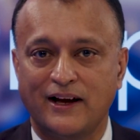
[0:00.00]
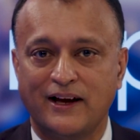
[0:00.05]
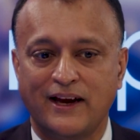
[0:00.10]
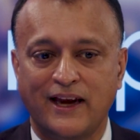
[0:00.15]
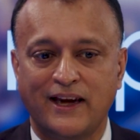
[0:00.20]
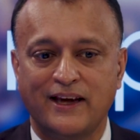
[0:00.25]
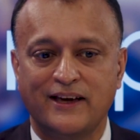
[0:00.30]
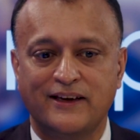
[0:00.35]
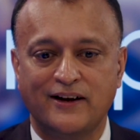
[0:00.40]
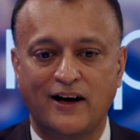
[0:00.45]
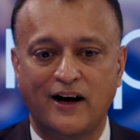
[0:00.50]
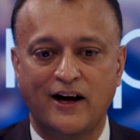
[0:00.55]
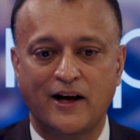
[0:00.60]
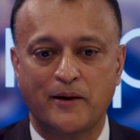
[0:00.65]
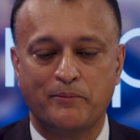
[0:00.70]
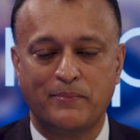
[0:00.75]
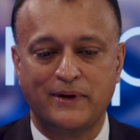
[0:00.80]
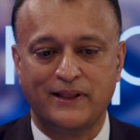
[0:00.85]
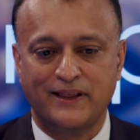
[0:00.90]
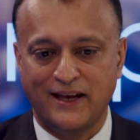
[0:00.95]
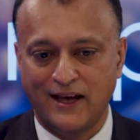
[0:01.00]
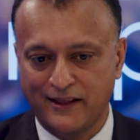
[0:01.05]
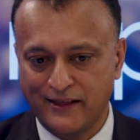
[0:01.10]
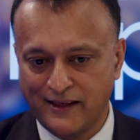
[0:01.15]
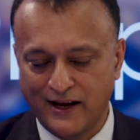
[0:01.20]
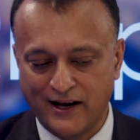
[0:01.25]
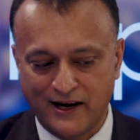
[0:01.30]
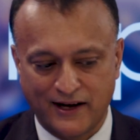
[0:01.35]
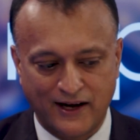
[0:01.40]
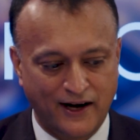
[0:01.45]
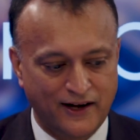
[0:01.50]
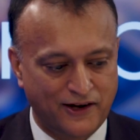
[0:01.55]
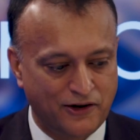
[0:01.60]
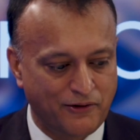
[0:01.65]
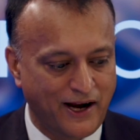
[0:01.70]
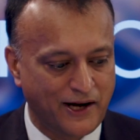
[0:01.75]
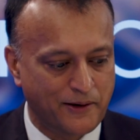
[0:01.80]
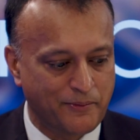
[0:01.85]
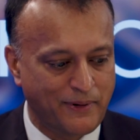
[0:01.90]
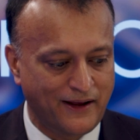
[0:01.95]
in time. But the other thing I'd like to
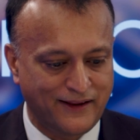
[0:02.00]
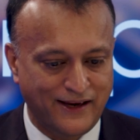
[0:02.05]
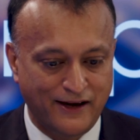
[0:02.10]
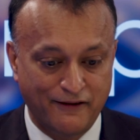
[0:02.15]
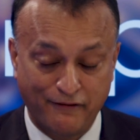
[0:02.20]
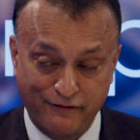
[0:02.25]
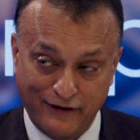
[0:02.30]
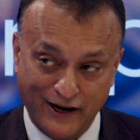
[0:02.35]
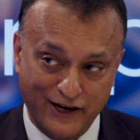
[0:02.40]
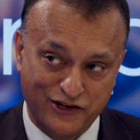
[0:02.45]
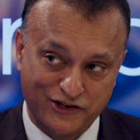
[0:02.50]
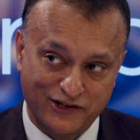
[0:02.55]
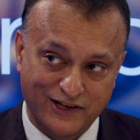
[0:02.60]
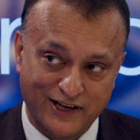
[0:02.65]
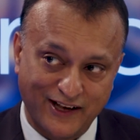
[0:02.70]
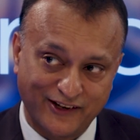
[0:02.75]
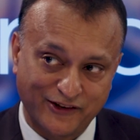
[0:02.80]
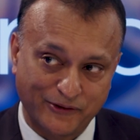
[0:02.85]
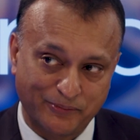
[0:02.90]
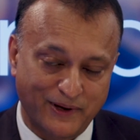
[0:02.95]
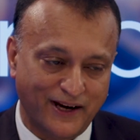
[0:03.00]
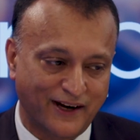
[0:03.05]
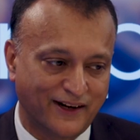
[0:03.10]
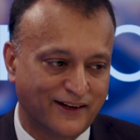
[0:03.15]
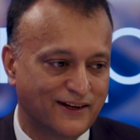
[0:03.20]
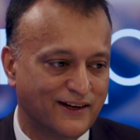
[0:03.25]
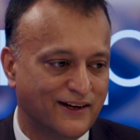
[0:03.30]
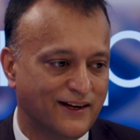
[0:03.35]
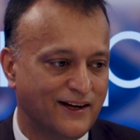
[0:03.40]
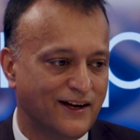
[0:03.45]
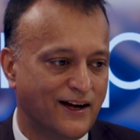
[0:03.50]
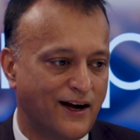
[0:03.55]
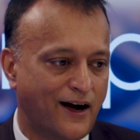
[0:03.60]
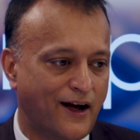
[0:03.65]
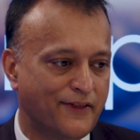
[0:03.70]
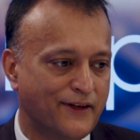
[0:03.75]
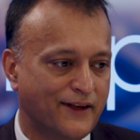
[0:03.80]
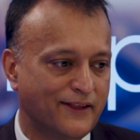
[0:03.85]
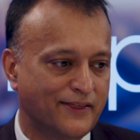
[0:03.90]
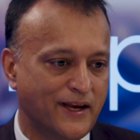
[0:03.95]
add about the inflation aspect, I
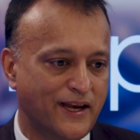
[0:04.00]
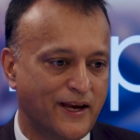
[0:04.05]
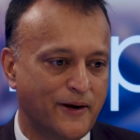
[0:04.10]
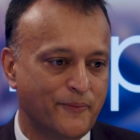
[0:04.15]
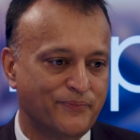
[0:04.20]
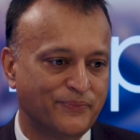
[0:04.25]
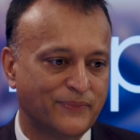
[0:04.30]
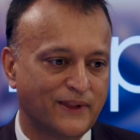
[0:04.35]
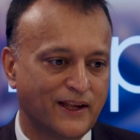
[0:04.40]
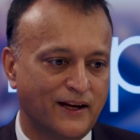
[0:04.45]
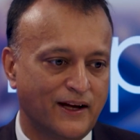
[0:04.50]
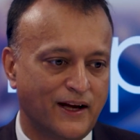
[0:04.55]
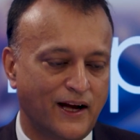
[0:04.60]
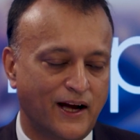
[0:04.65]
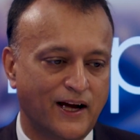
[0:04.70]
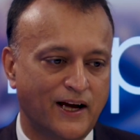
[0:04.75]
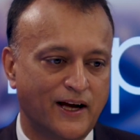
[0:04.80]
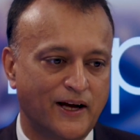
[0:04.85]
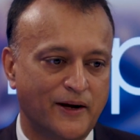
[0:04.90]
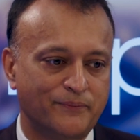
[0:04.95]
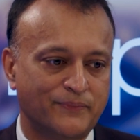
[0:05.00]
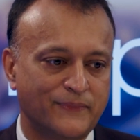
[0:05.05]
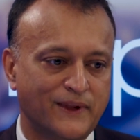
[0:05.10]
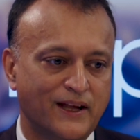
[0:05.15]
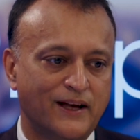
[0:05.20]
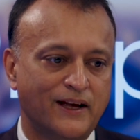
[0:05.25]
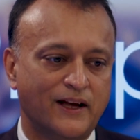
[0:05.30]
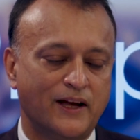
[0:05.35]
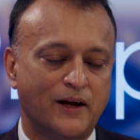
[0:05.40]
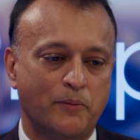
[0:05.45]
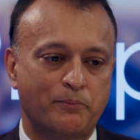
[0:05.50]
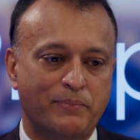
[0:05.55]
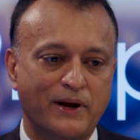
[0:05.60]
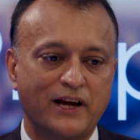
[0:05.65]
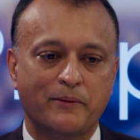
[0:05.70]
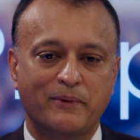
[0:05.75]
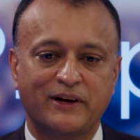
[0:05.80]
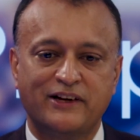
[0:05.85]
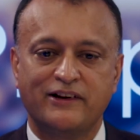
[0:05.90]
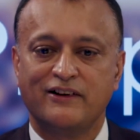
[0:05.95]
think the building
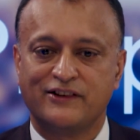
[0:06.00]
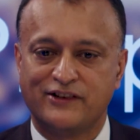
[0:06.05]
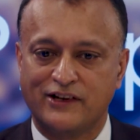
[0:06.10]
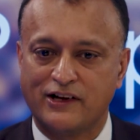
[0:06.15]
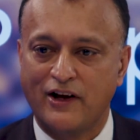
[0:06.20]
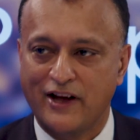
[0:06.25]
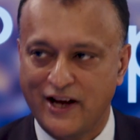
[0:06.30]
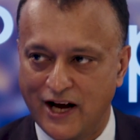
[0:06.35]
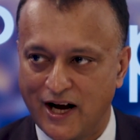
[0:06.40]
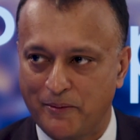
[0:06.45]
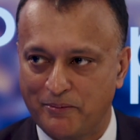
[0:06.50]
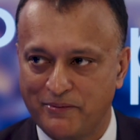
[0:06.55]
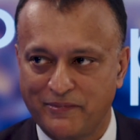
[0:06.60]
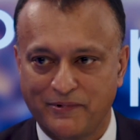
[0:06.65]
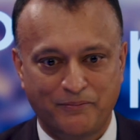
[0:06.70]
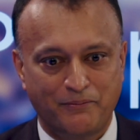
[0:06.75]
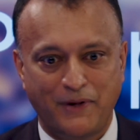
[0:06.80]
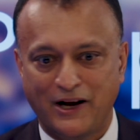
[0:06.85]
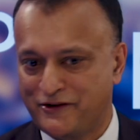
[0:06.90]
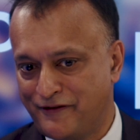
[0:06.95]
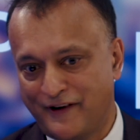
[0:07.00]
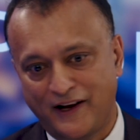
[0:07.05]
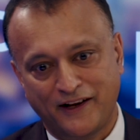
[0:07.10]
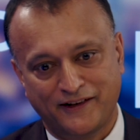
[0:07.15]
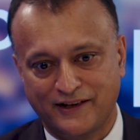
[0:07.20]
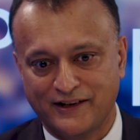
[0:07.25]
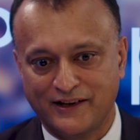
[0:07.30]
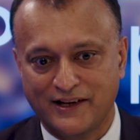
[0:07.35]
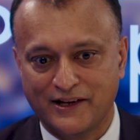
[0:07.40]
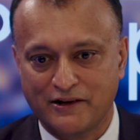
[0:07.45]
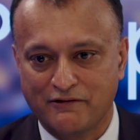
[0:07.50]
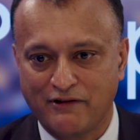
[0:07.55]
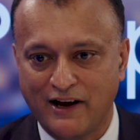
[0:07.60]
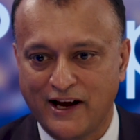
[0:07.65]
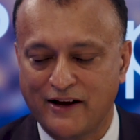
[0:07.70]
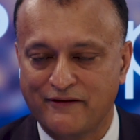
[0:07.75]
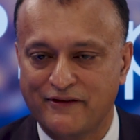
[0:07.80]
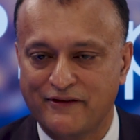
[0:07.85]
materials are going up much faster than the rate of